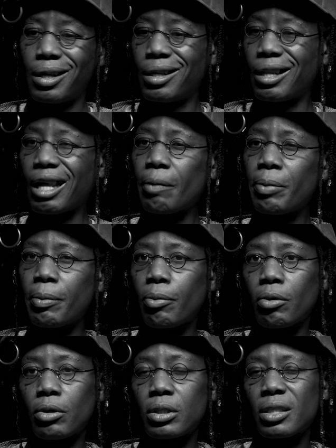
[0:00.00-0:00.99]
A lot of
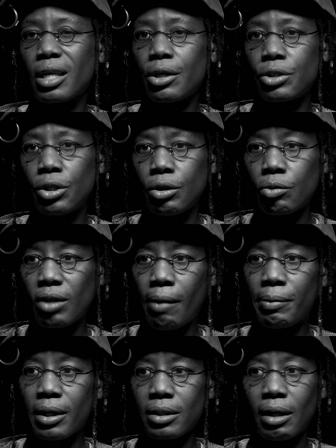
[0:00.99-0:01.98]
people are scared to do
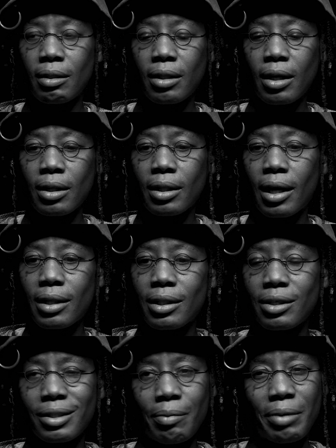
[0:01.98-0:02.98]
that because they think that
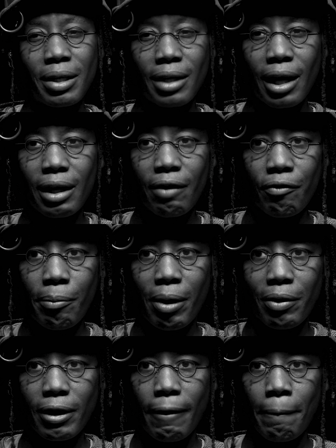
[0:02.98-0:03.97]
there's something negative
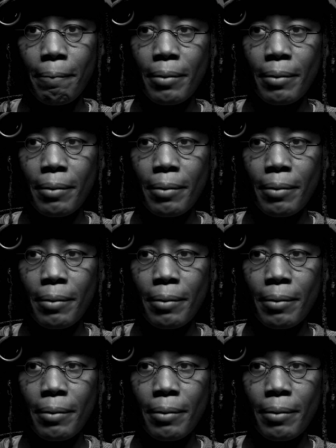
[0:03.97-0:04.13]
about it.